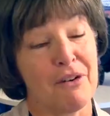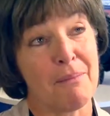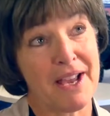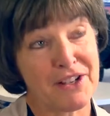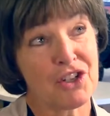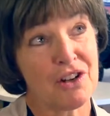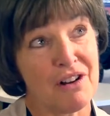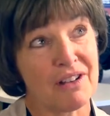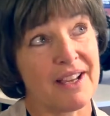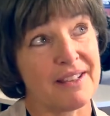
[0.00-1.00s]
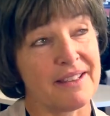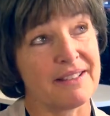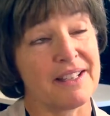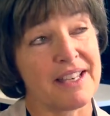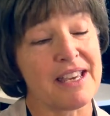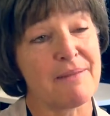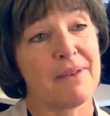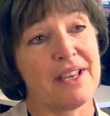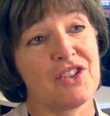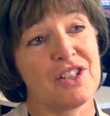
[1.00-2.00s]
From my talk, I think the key
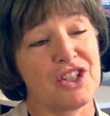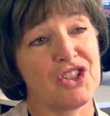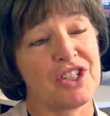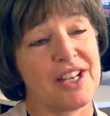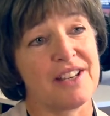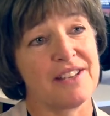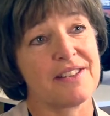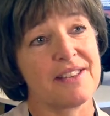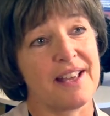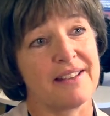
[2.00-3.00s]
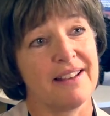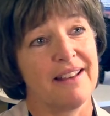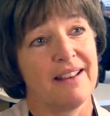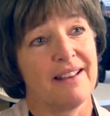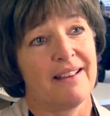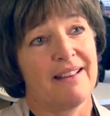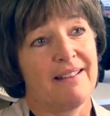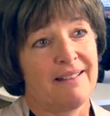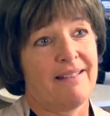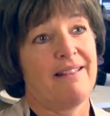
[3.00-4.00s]
message is that
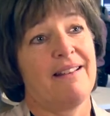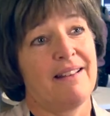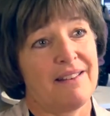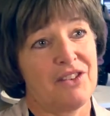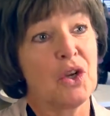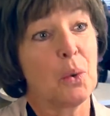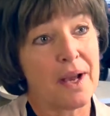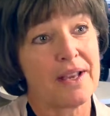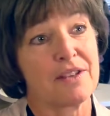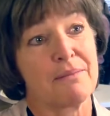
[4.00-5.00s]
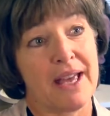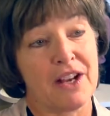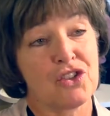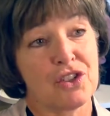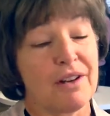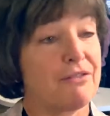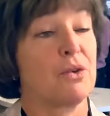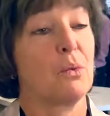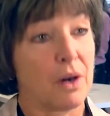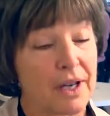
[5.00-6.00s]
you as a manager, if
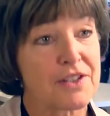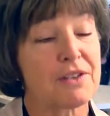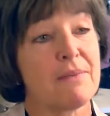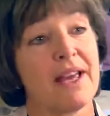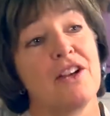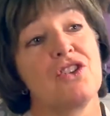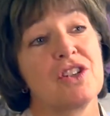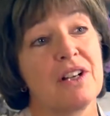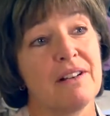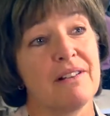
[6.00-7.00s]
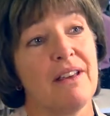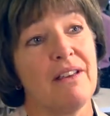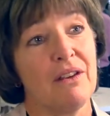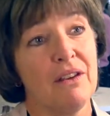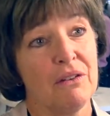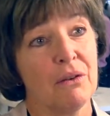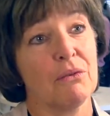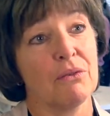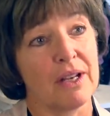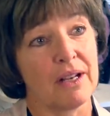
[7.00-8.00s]
you work as a manager,
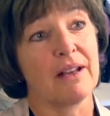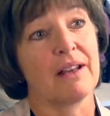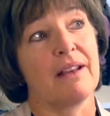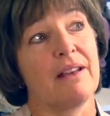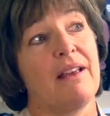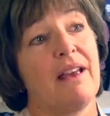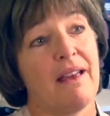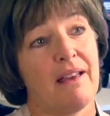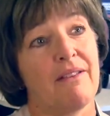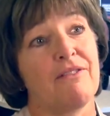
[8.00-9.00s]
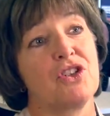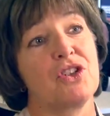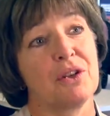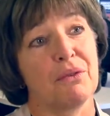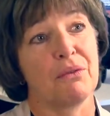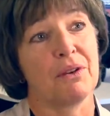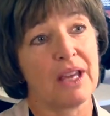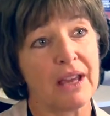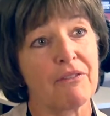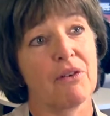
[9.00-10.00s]
you really have to
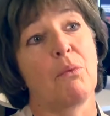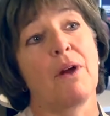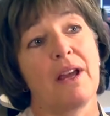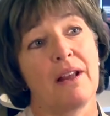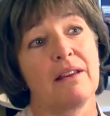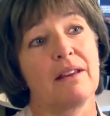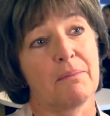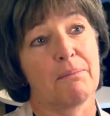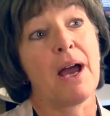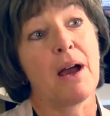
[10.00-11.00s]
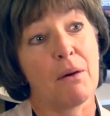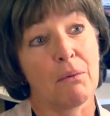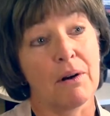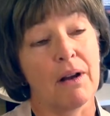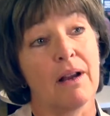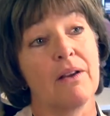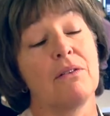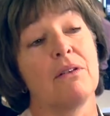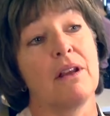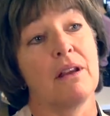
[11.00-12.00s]
give away the power.
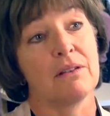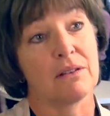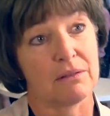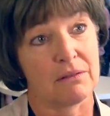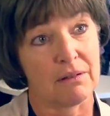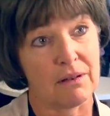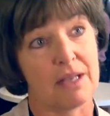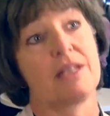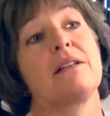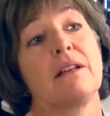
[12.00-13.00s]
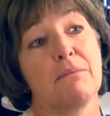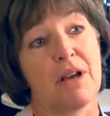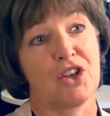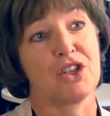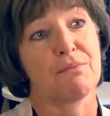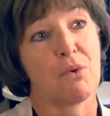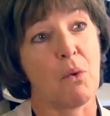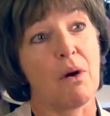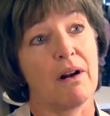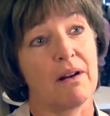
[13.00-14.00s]
You need to listen much
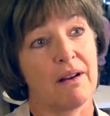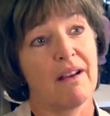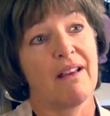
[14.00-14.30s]
more